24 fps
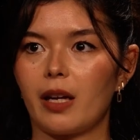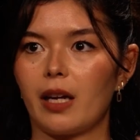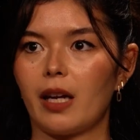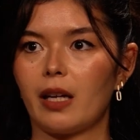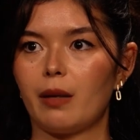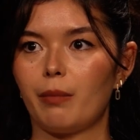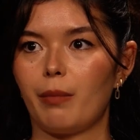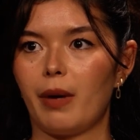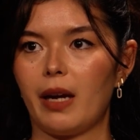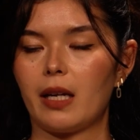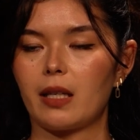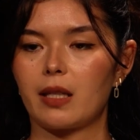can
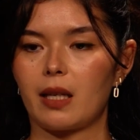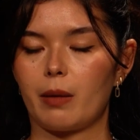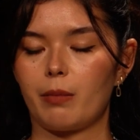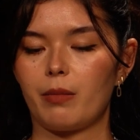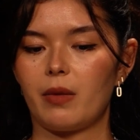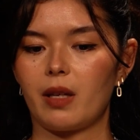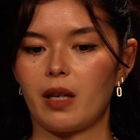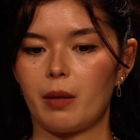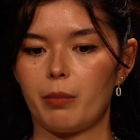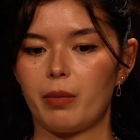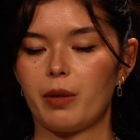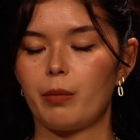make
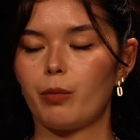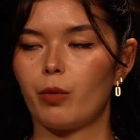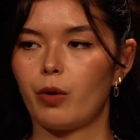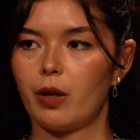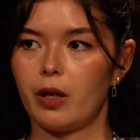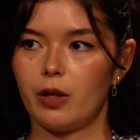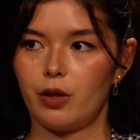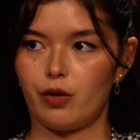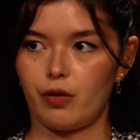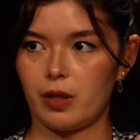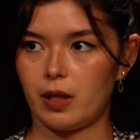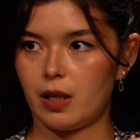something a bit more
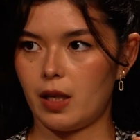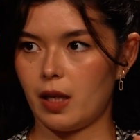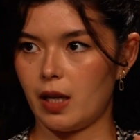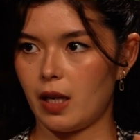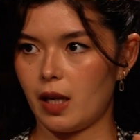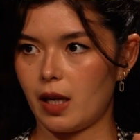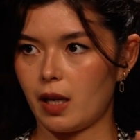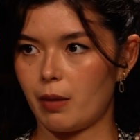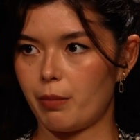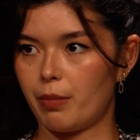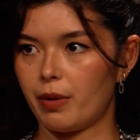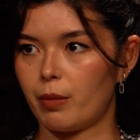
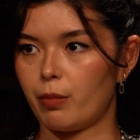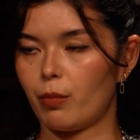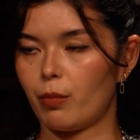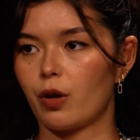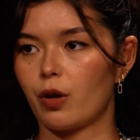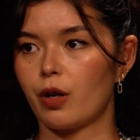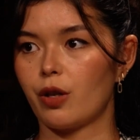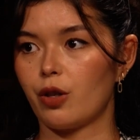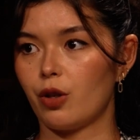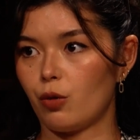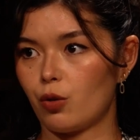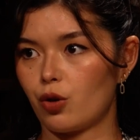interesting, a bit
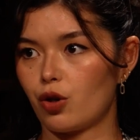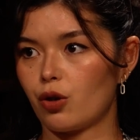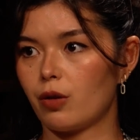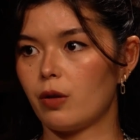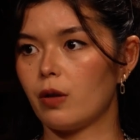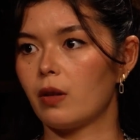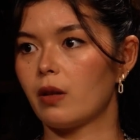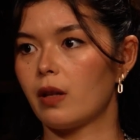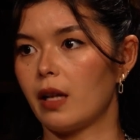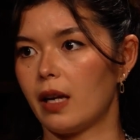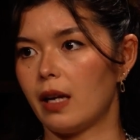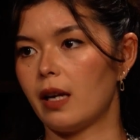
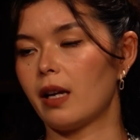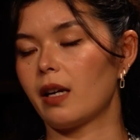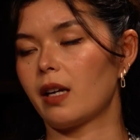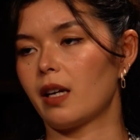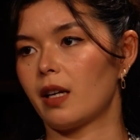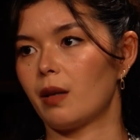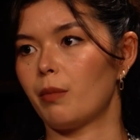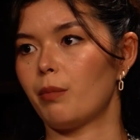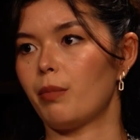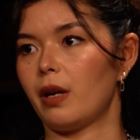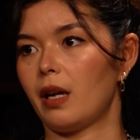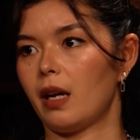unusual, then it
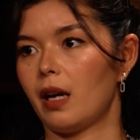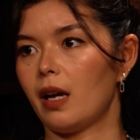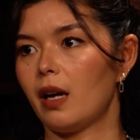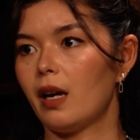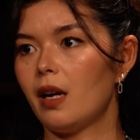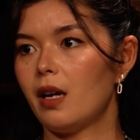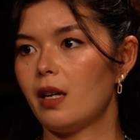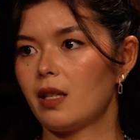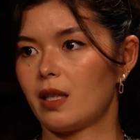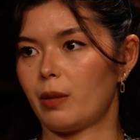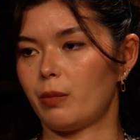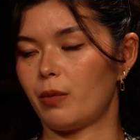can be
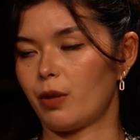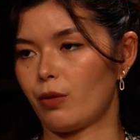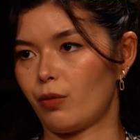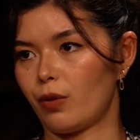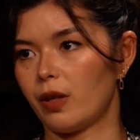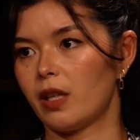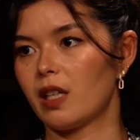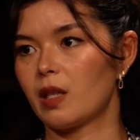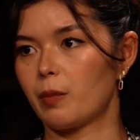something really